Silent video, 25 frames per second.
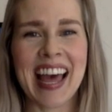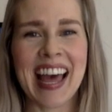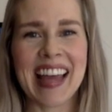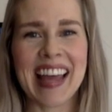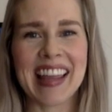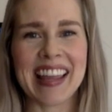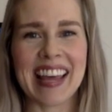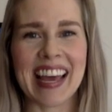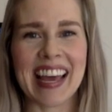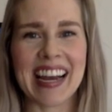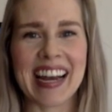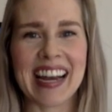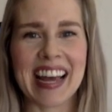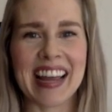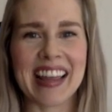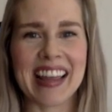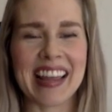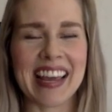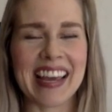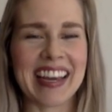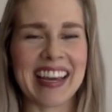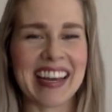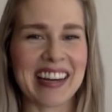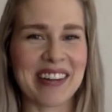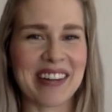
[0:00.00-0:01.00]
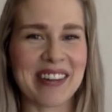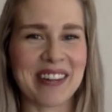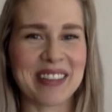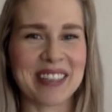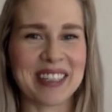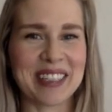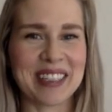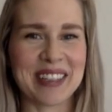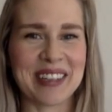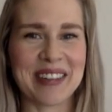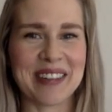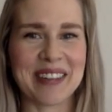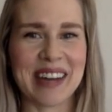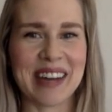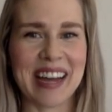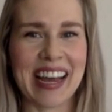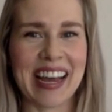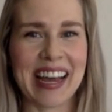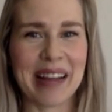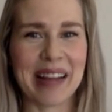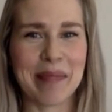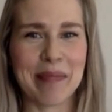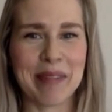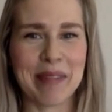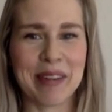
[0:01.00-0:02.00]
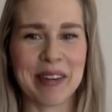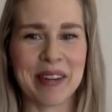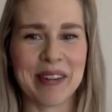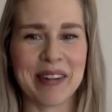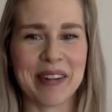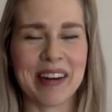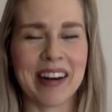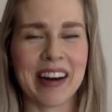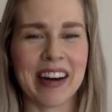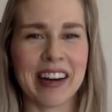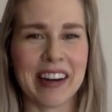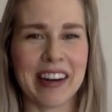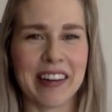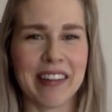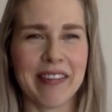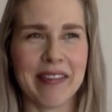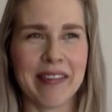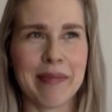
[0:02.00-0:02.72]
Then they can also help you kind of